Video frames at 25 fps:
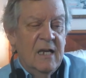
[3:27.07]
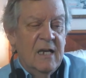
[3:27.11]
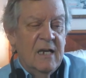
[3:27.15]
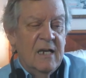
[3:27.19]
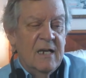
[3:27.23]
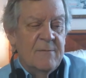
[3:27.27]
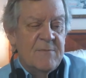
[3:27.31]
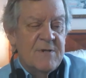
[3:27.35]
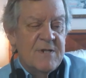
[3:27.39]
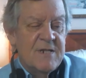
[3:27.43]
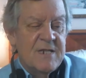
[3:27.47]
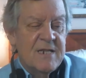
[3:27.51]

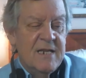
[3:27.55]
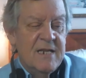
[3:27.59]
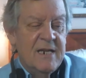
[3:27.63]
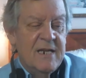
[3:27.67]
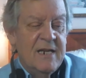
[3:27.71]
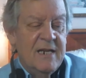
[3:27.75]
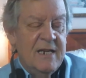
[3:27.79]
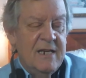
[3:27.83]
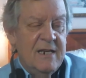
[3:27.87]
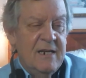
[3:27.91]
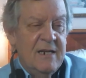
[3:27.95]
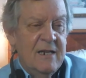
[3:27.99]
I'm
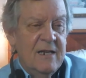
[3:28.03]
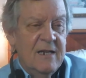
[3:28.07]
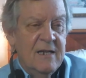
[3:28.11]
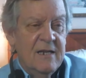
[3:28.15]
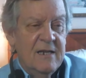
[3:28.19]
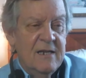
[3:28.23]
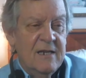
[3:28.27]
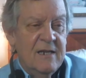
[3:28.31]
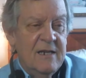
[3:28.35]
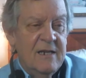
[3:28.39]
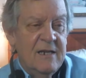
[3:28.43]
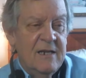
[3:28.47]
sitting
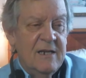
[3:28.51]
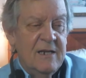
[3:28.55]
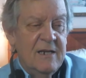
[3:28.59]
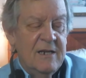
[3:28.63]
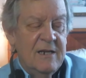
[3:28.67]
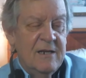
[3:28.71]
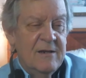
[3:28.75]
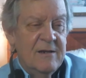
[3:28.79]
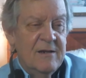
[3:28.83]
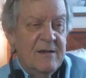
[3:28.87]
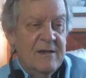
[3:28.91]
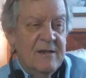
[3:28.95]

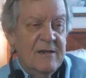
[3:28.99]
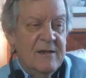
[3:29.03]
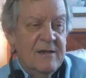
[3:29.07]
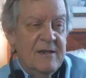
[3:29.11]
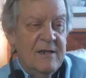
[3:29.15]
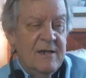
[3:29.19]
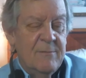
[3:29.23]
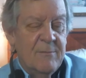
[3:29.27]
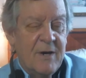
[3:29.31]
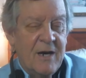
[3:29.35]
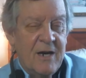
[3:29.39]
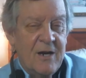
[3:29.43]

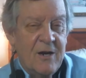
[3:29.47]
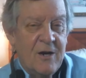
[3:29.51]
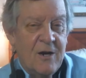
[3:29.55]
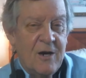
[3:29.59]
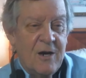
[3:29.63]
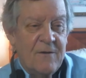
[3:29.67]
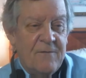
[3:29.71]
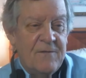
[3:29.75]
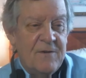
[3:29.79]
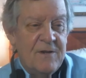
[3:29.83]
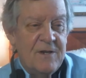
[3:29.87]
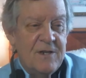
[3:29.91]
in my
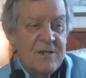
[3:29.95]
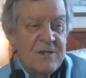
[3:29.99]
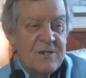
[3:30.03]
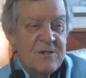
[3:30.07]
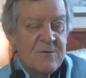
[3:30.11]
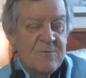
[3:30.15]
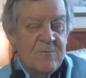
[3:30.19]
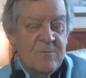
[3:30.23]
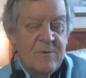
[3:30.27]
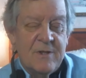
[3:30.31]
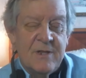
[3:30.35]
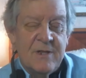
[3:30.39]

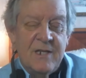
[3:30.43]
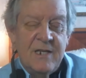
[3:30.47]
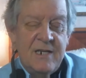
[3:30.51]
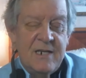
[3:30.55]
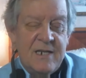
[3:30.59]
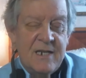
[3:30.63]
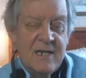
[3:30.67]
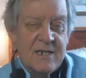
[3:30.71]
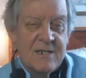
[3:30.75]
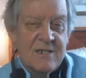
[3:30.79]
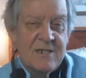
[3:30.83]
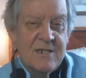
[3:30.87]
office with the
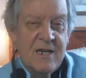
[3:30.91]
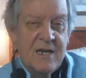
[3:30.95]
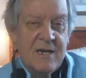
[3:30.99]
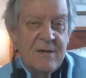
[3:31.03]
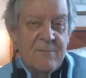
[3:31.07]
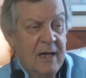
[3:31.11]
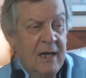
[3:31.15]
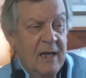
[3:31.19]
text,